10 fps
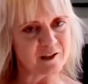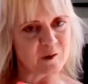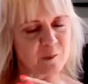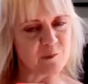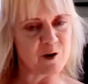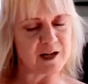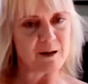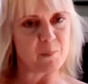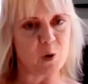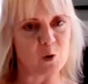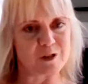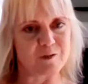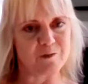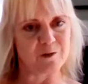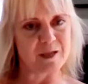So it's been really
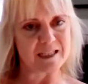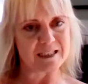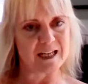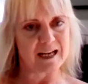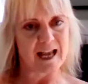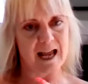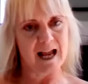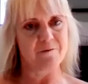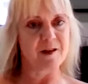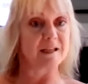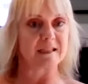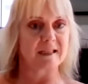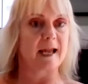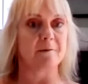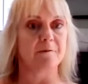important for me to have that
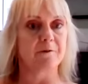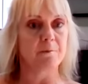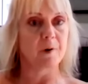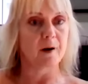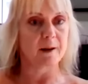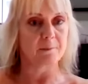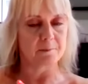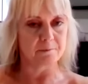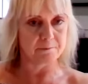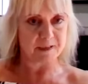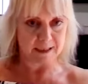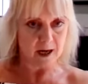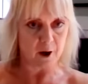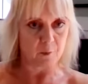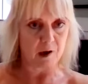escape from my busy
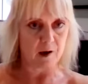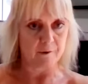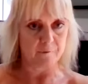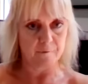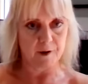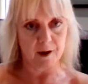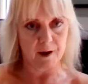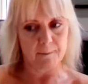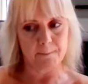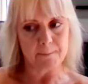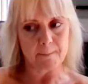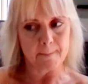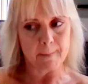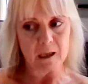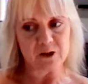home life.
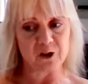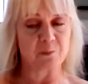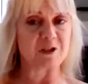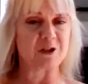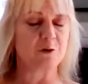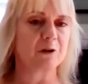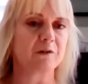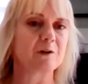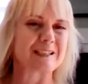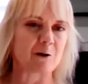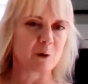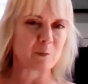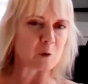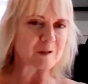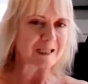Two of my children have got cerebral
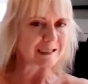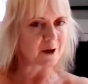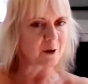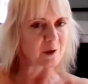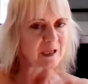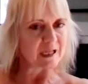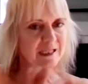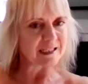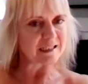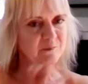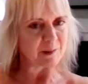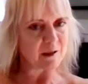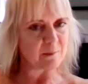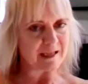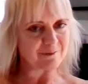palsy, so things have
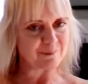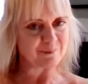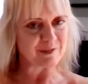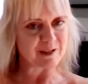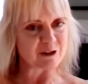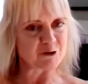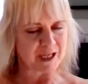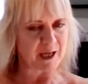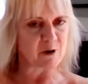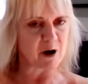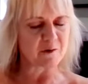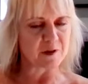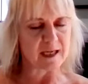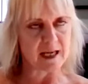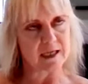been a bit trickier over
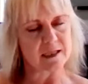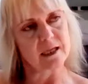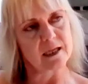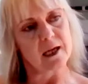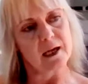the years.